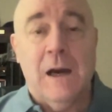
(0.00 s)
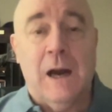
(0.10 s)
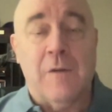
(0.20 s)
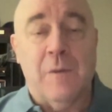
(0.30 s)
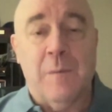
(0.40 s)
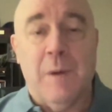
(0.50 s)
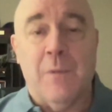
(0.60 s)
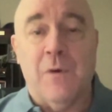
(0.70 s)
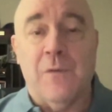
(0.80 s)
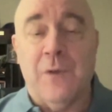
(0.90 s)
I
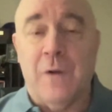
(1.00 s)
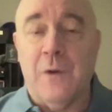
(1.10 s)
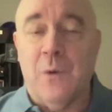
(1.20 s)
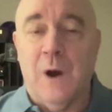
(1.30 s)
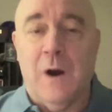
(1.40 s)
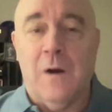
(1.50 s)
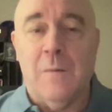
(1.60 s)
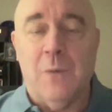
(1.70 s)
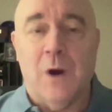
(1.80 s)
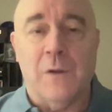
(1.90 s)
remember very well
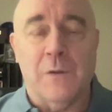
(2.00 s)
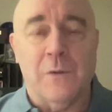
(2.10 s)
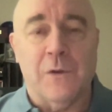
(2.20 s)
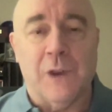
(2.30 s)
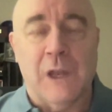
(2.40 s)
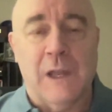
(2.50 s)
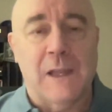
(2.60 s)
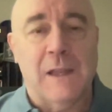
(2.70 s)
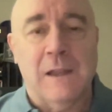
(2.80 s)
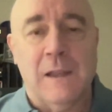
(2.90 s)
Martin Luther
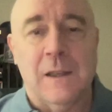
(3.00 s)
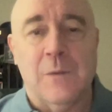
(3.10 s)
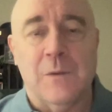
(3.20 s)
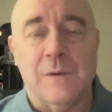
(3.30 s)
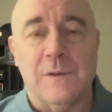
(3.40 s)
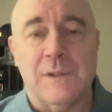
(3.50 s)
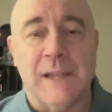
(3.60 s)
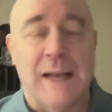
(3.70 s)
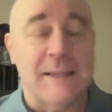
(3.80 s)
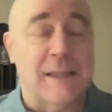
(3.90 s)
King. He was
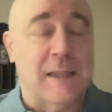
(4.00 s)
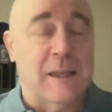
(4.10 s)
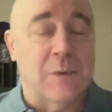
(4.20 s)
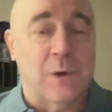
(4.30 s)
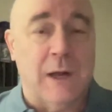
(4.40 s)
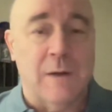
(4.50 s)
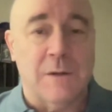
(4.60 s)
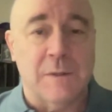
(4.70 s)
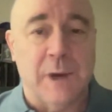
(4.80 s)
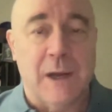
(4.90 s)
assassinated when I
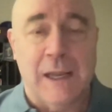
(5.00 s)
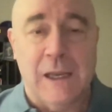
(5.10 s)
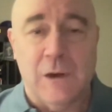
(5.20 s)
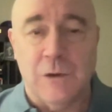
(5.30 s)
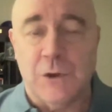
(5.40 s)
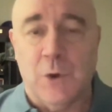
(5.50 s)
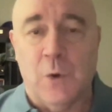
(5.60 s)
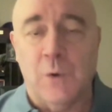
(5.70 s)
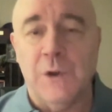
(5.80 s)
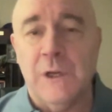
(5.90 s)
was about 8 years
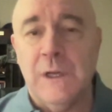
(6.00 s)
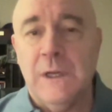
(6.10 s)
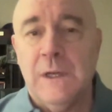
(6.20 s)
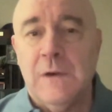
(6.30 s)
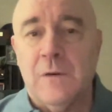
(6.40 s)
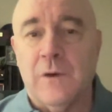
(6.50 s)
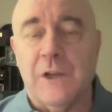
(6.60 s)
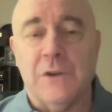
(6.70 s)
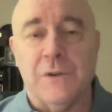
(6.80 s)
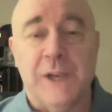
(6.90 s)
old.
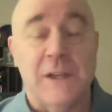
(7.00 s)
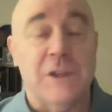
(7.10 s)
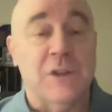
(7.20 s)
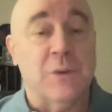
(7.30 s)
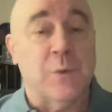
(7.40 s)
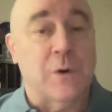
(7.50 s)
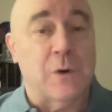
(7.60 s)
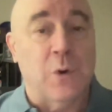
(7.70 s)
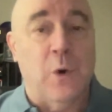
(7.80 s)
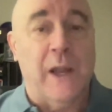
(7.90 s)
Racial tensions
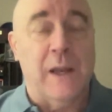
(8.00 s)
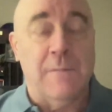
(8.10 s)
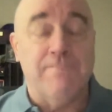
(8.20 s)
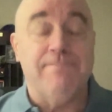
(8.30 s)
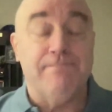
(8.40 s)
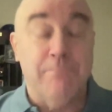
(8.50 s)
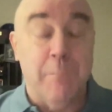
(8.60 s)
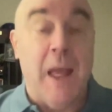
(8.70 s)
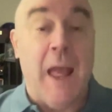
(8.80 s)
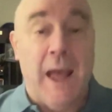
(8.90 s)
were quite
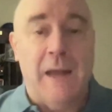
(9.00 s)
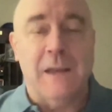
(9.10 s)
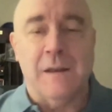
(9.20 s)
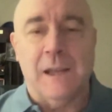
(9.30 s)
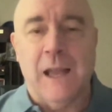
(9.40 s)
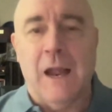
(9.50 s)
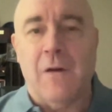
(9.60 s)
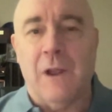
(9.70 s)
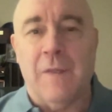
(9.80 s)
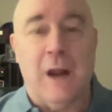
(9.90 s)
bad in the
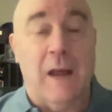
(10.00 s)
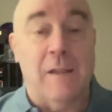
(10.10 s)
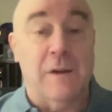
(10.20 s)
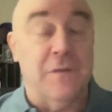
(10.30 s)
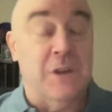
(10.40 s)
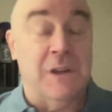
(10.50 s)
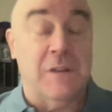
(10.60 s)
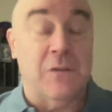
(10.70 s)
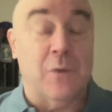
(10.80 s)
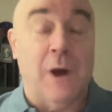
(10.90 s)
area that I lived in
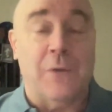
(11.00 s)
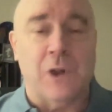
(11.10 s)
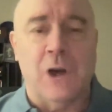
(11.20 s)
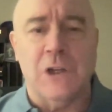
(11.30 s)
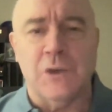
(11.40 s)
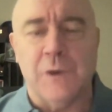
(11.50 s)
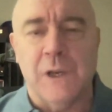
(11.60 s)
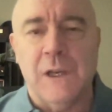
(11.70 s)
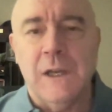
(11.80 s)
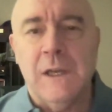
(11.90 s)
and throughout the country.